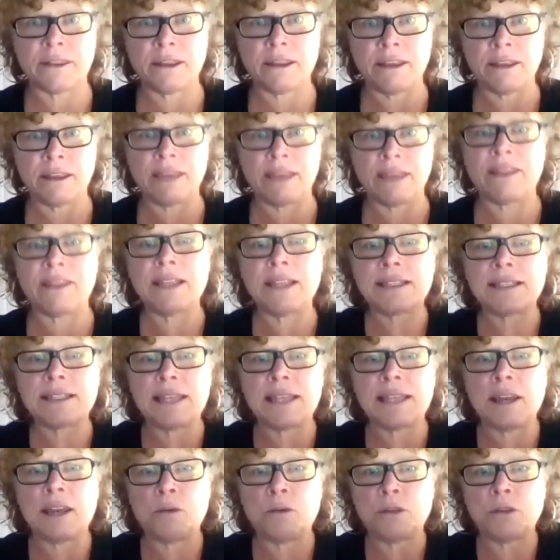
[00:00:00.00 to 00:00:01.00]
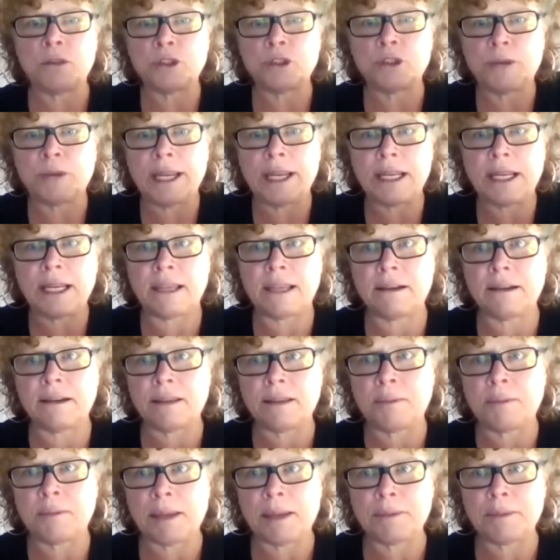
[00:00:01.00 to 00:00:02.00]
that's there will drain into
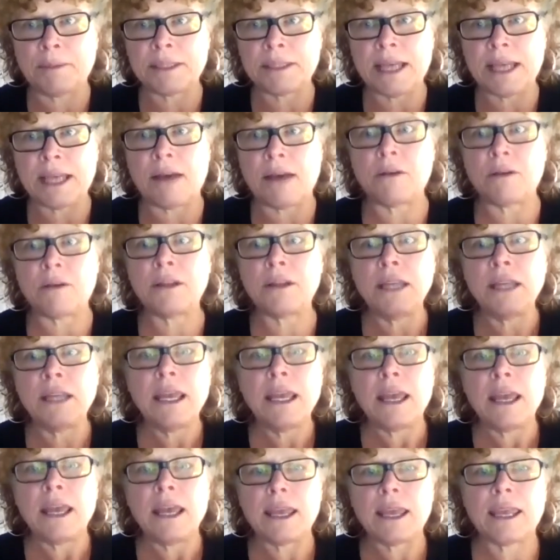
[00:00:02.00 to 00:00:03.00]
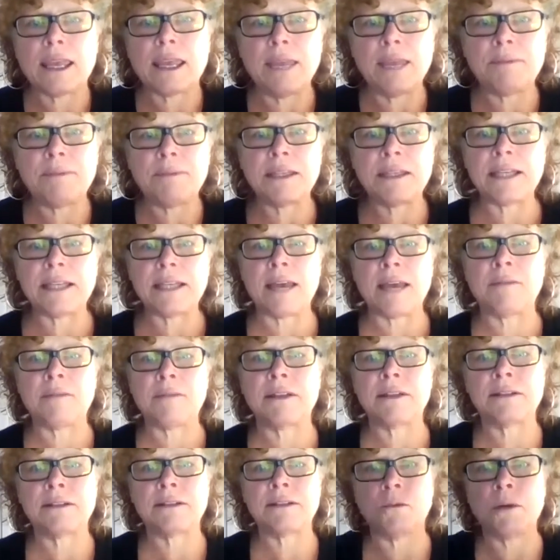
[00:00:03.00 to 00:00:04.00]
the paper towel and keep the
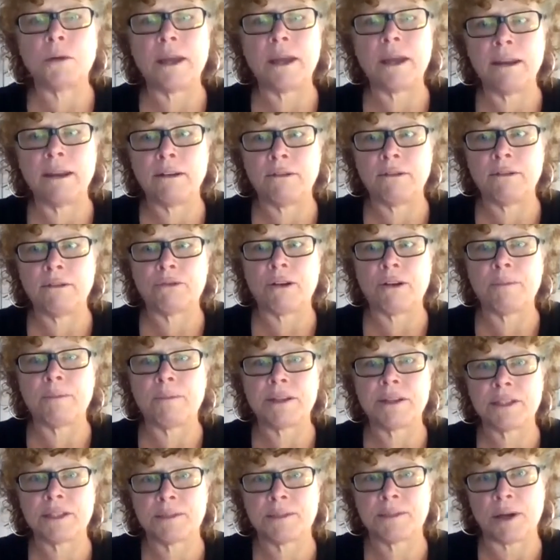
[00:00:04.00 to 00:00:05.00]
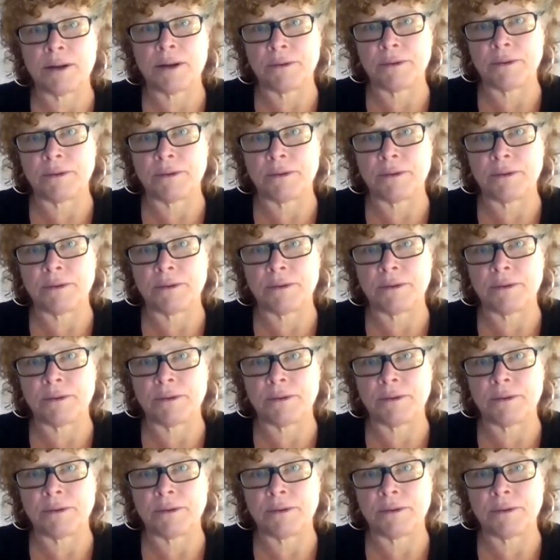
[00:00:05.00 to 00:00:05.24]
dampness away from the sprouts.